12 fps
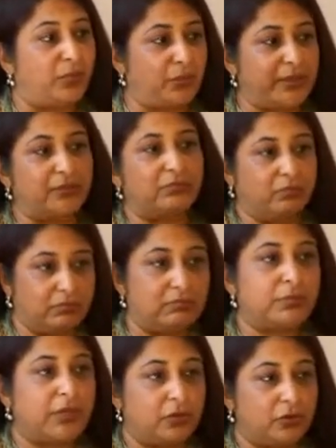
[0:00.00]
But
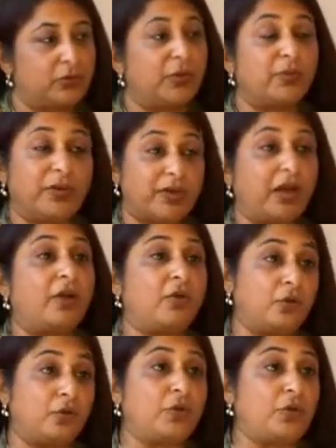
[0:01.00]
because we were in
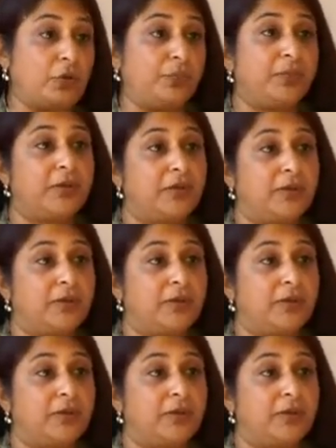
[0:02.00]
our own group.